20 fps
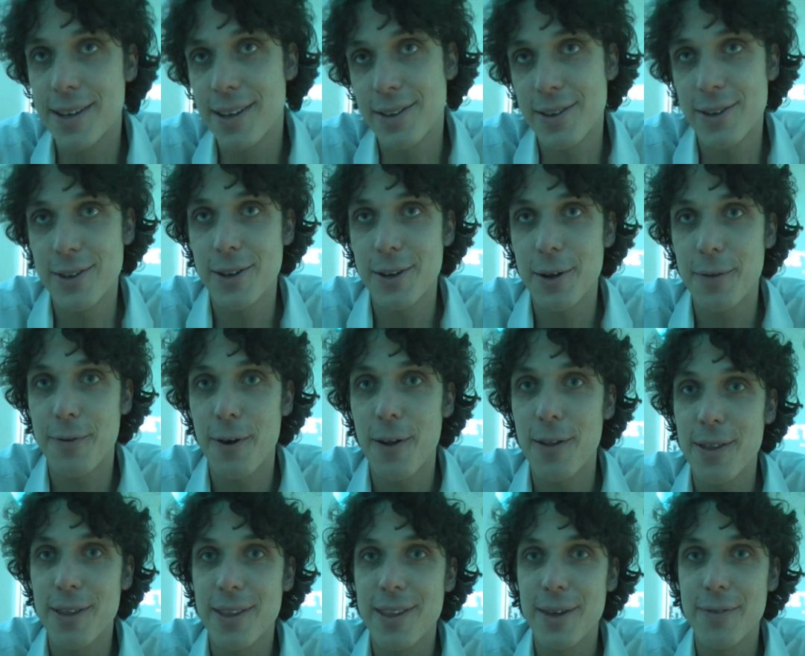the
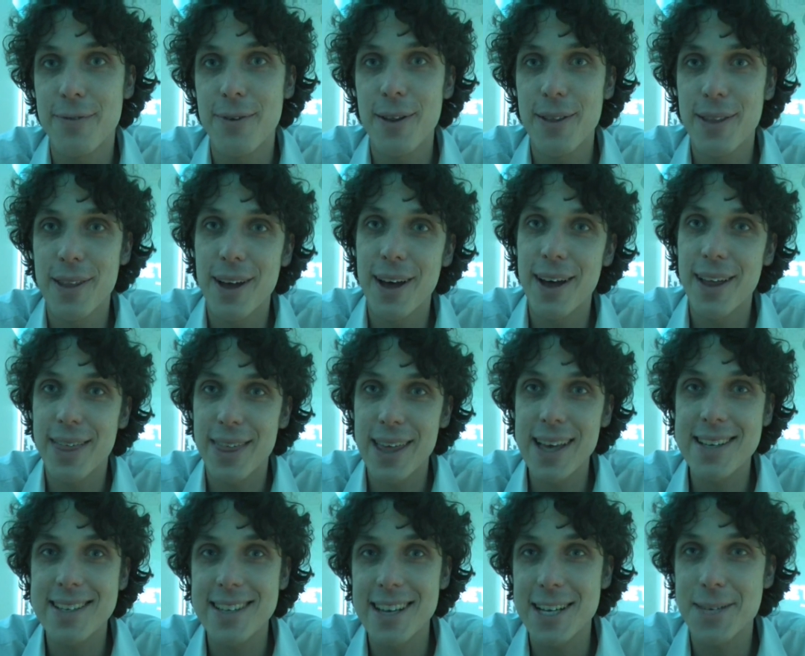fun
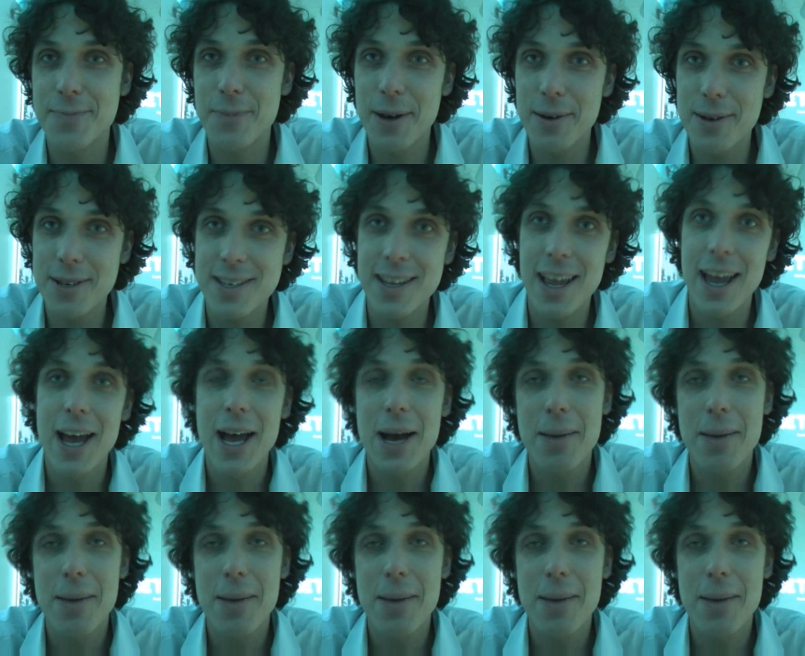things they experienced.